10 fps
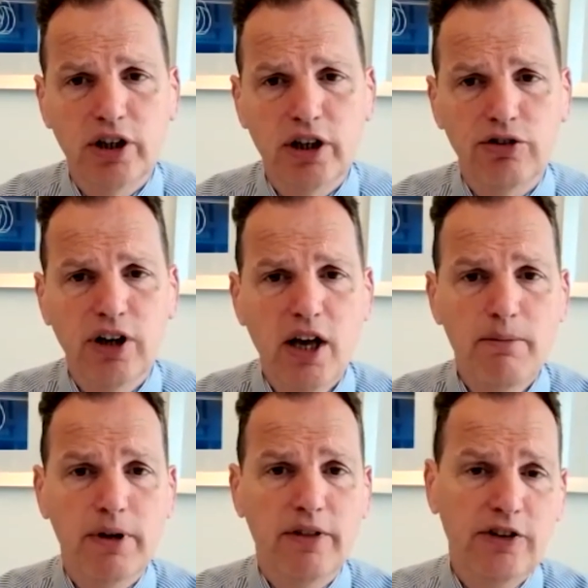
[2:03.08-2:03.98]
trials.
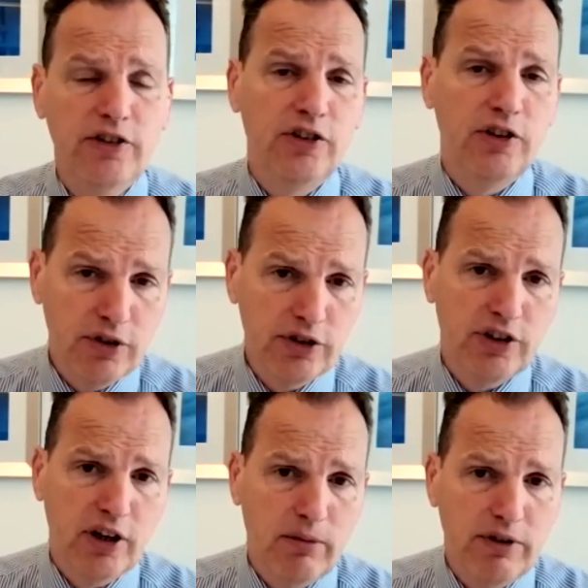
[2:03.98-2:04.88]
But this is the first
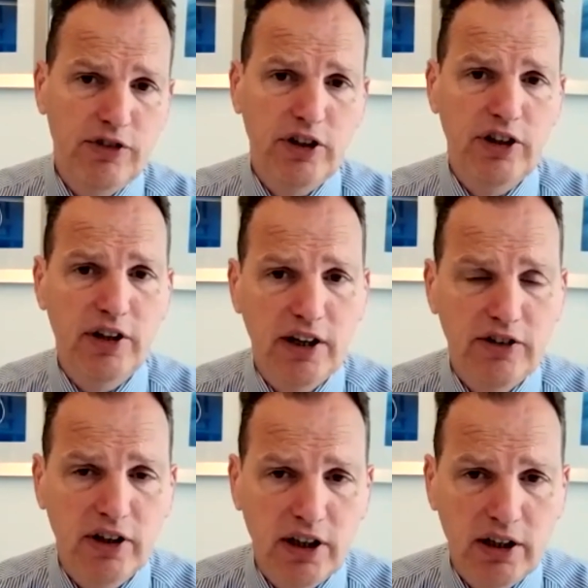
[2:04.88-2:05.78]
time we've seen
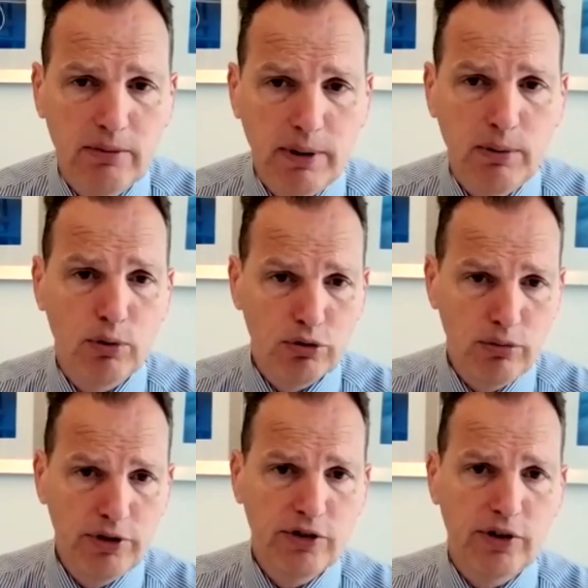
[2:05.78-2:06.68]
data in people with
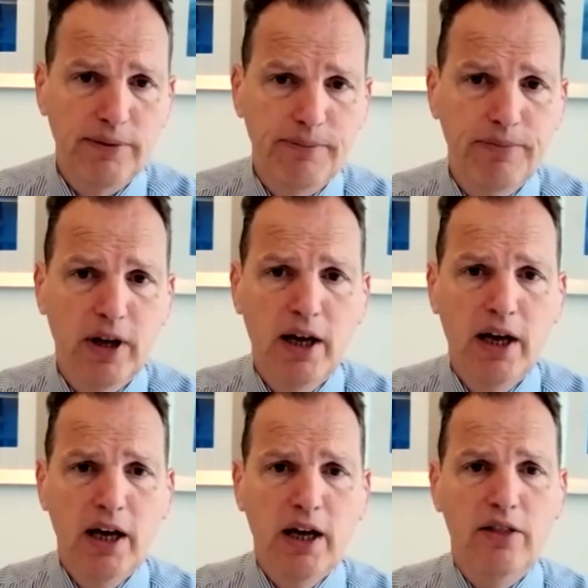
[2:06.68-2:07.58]
rheumatoid.
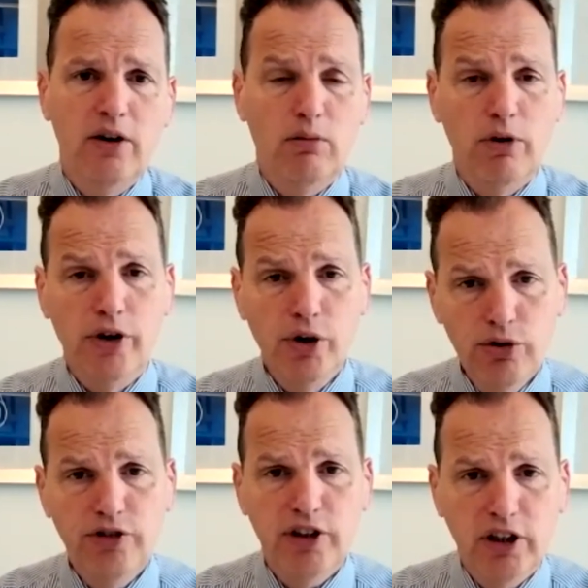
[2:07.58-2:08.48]
There were no
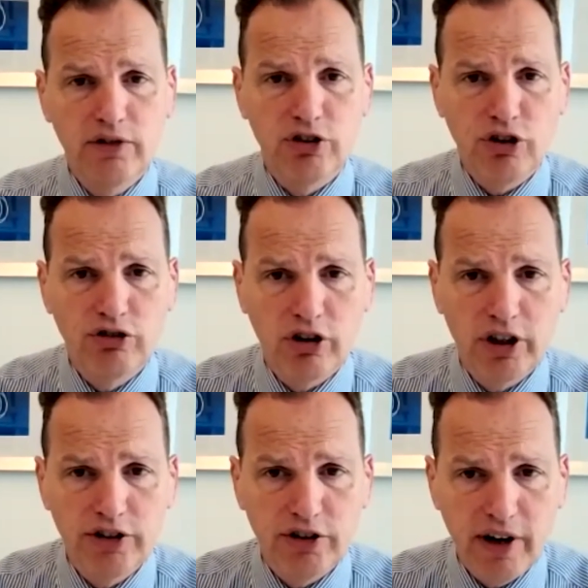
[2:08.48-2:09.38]
significant drug-drug
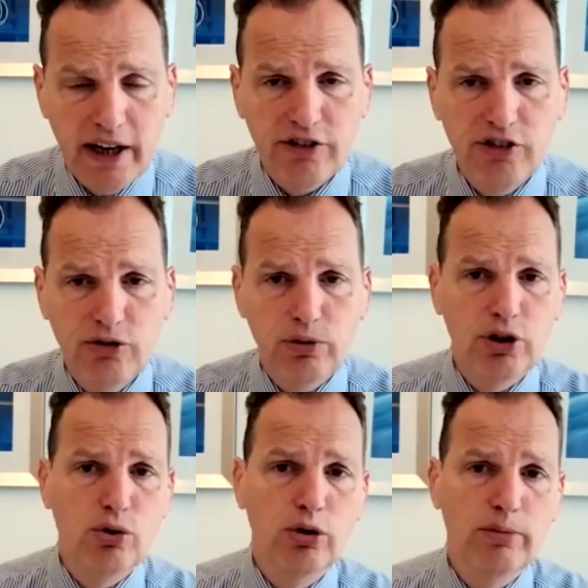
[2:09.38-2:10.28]
interactions when
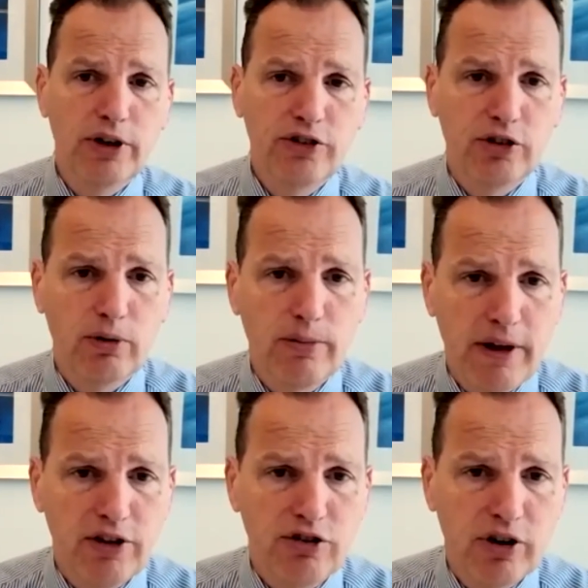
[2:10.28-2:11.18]
co-administered with
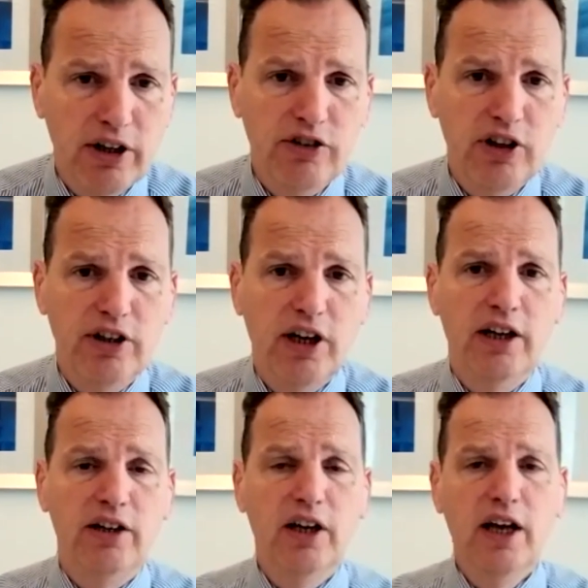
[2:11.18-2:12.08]
methotrexate,
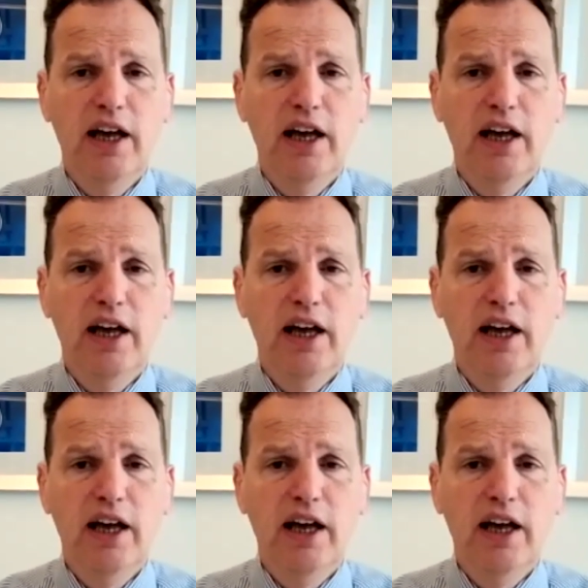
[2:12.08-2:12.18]
and